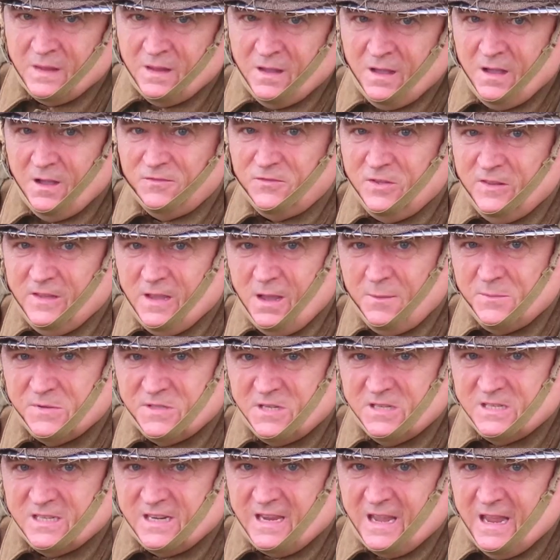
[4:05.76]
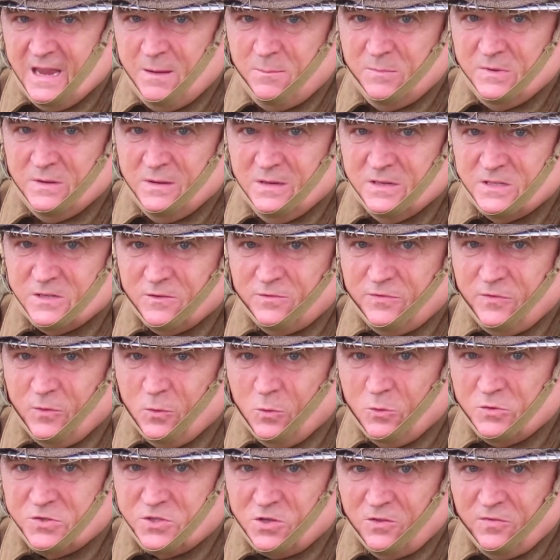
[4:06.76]
After the armistice came into
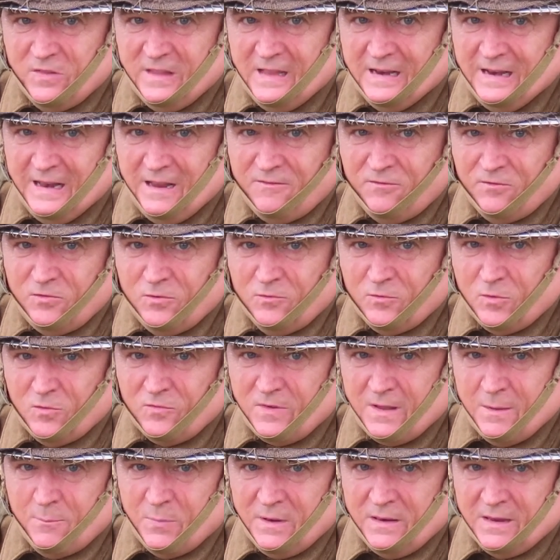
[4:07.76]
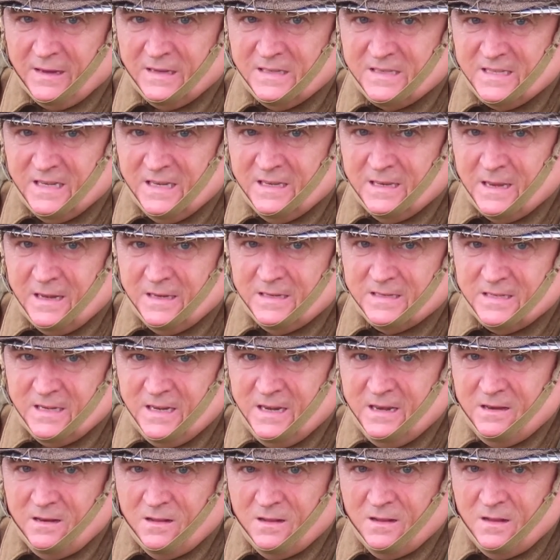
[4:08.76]
force on the 11th of November
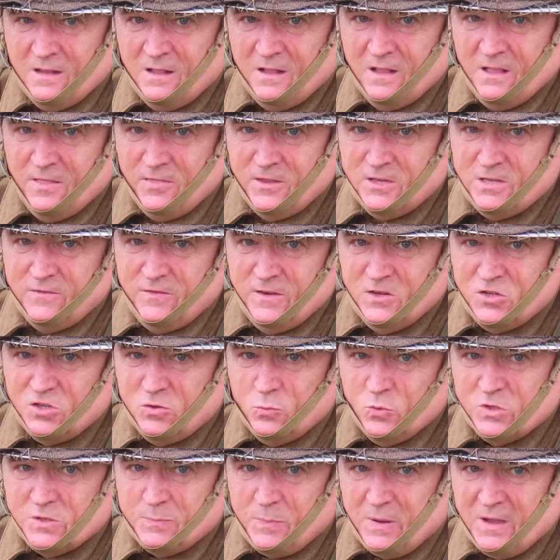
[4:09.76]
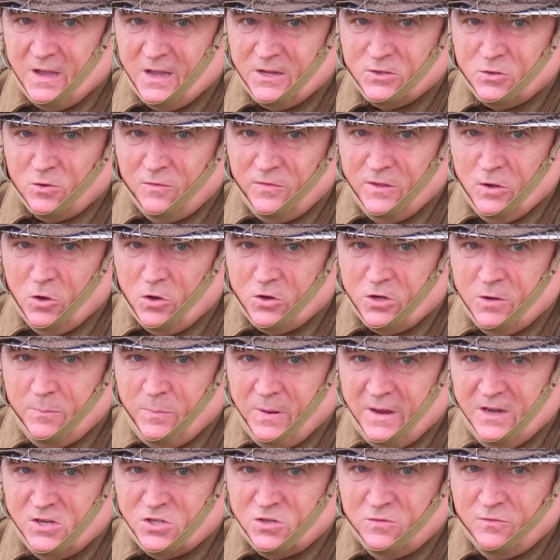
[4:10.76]
1918, the division was part of the
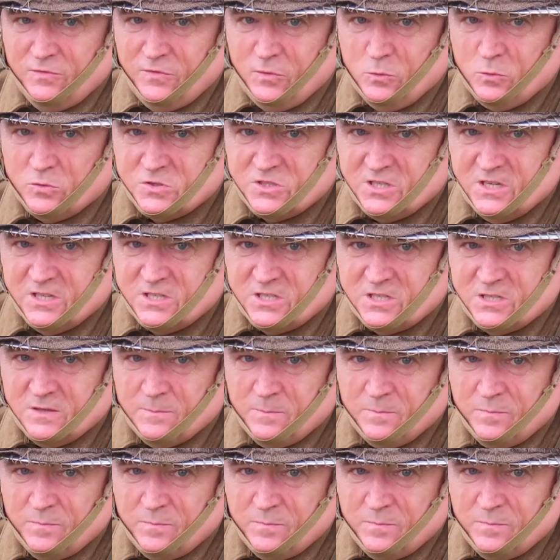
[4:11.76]
occupation forces.